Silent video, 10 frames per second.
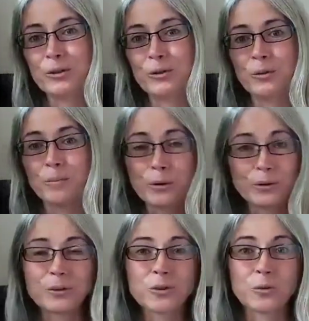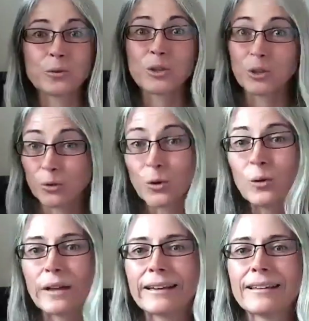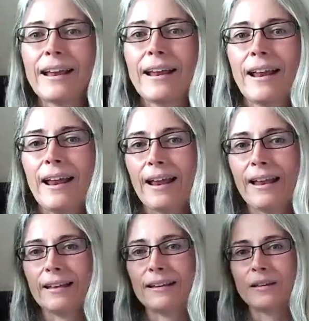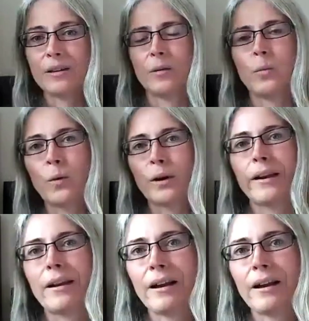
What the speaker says: to birth control to control it. And what